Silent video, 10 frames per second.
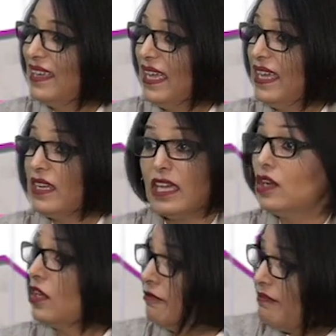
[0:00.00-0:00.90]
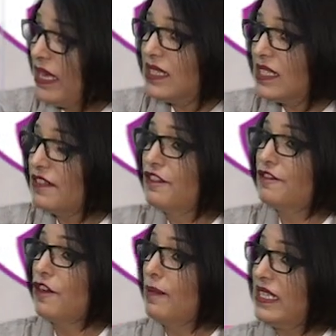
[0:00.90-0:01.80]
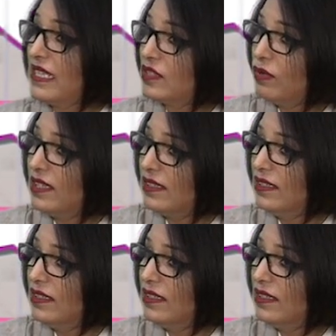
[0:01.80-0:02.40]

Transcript: And a lot of men suffer from it as well.